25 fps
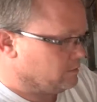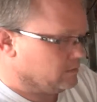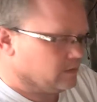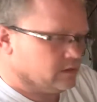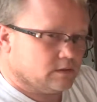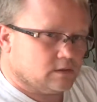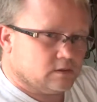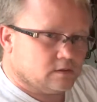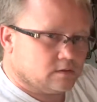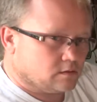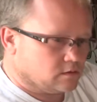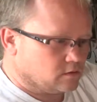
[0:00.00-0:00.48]

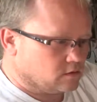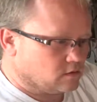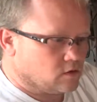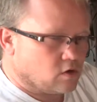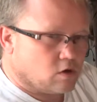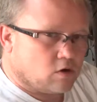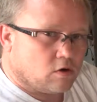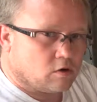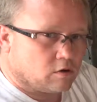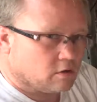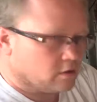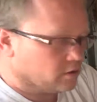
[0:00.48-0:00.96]
this
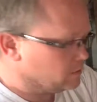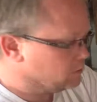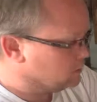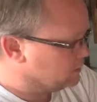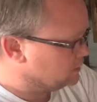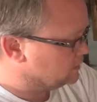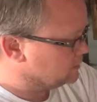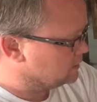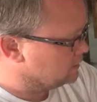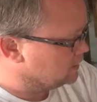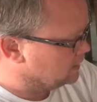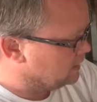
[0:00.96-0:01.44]
card
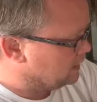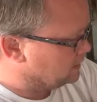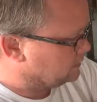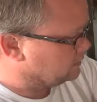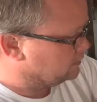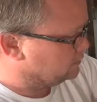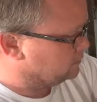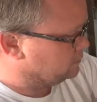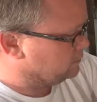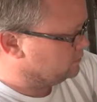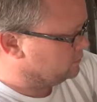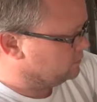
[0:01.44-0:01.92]
is
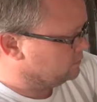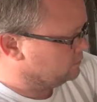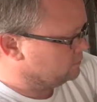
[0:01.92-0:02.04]
connected